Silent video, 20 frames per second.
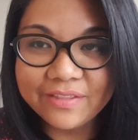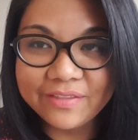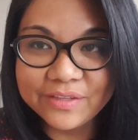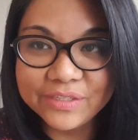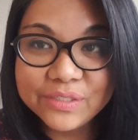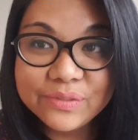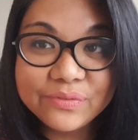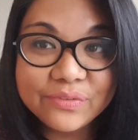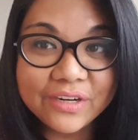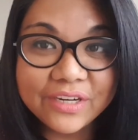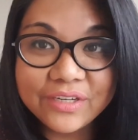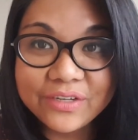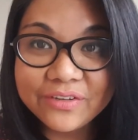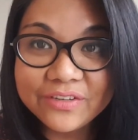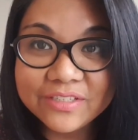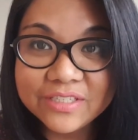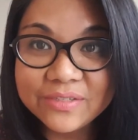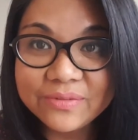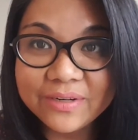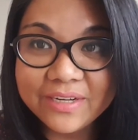this
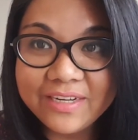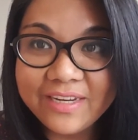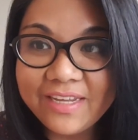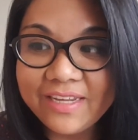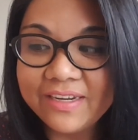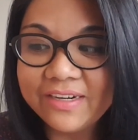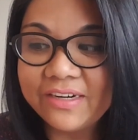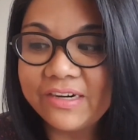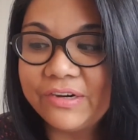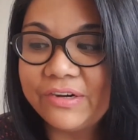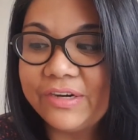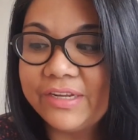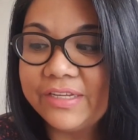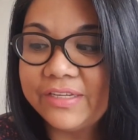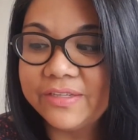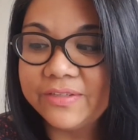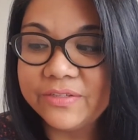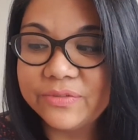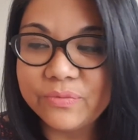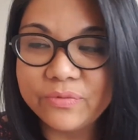fragrance right here
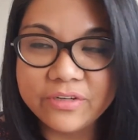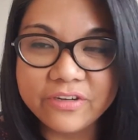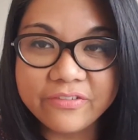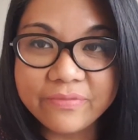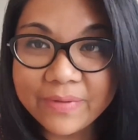is one